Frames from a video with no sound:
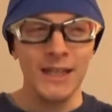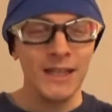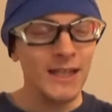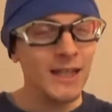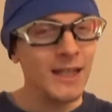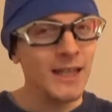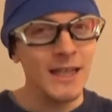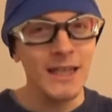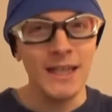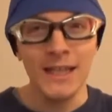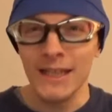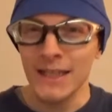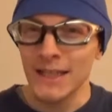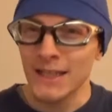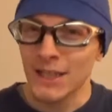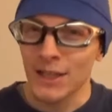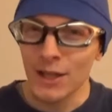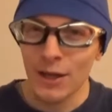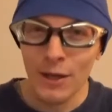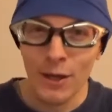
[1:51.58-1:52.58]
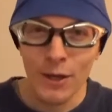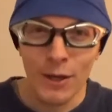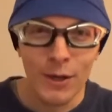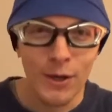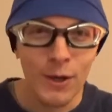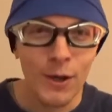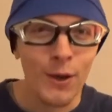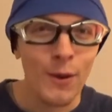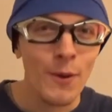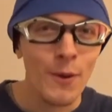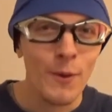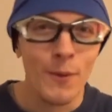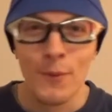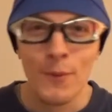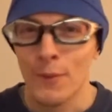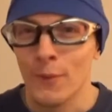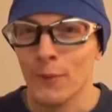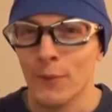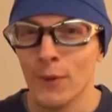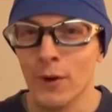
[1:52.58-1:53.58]
he is the
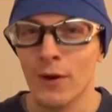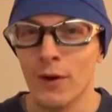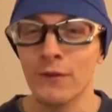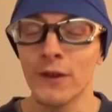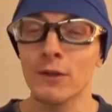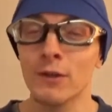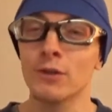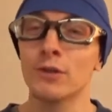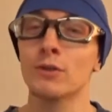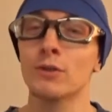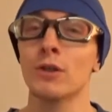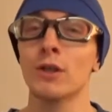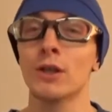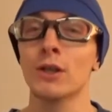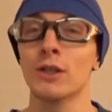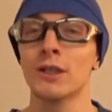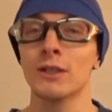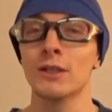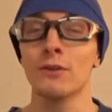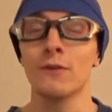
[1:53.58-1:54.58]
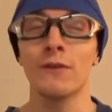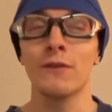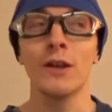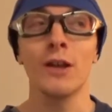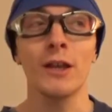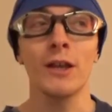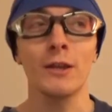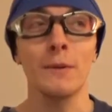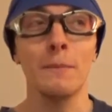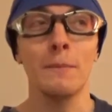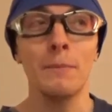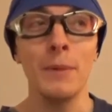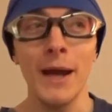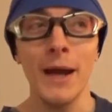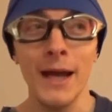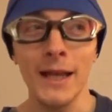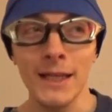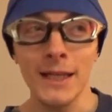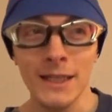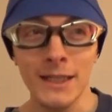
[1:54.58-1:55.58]
well, I think it was something like the
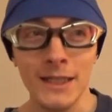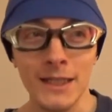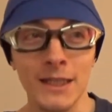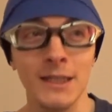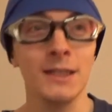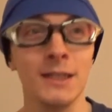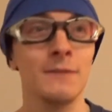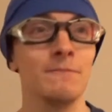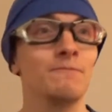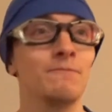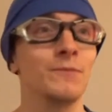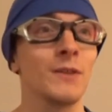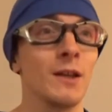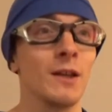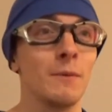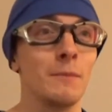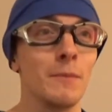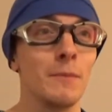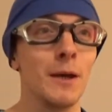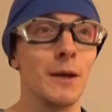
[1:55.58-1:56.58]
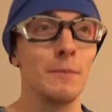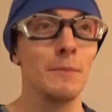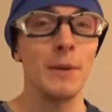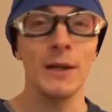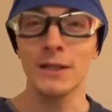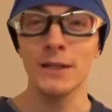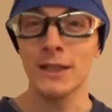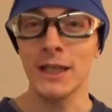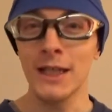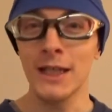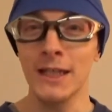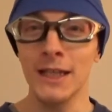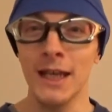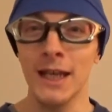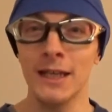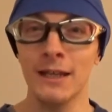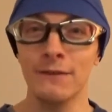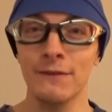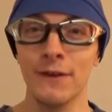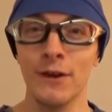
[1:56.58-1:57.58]
baddest uh, punter in the
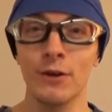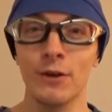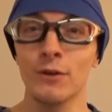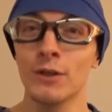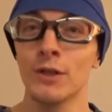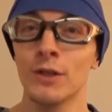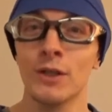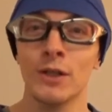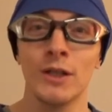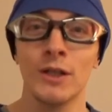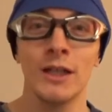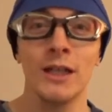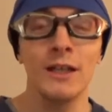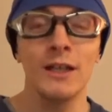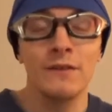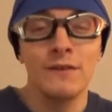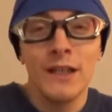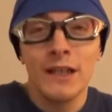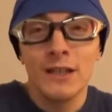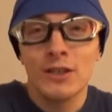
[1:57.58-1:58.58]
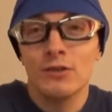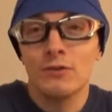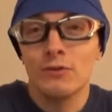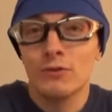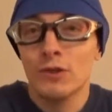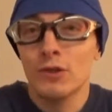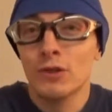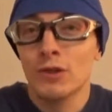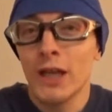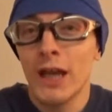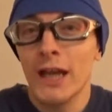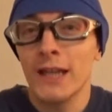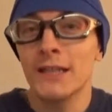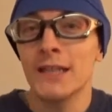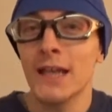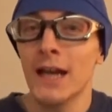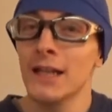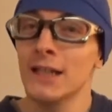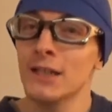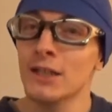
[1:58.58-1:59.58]
NFL. If that's the case,
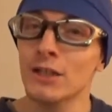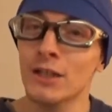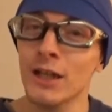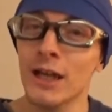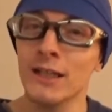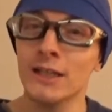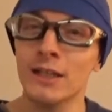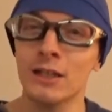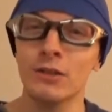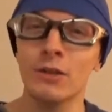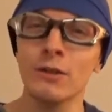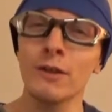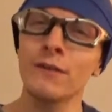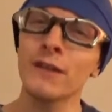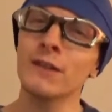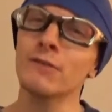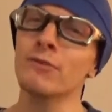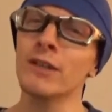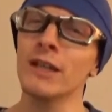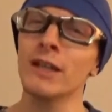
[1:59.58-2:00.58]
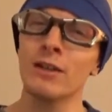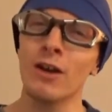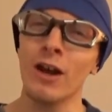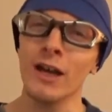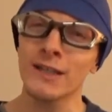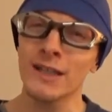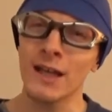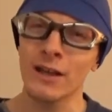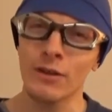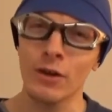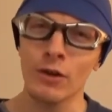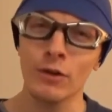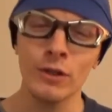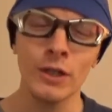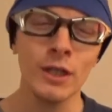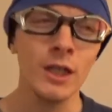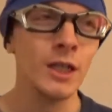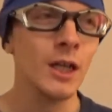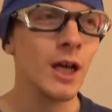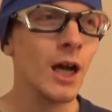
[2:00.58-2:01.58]
that is the case. I don't know if he really likes that though.
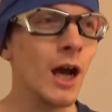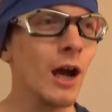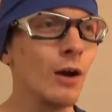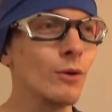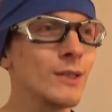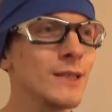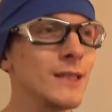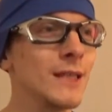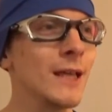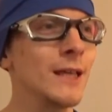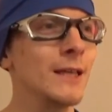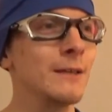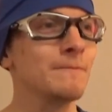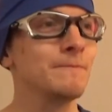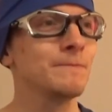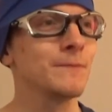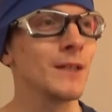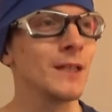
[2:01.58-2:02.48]
I would say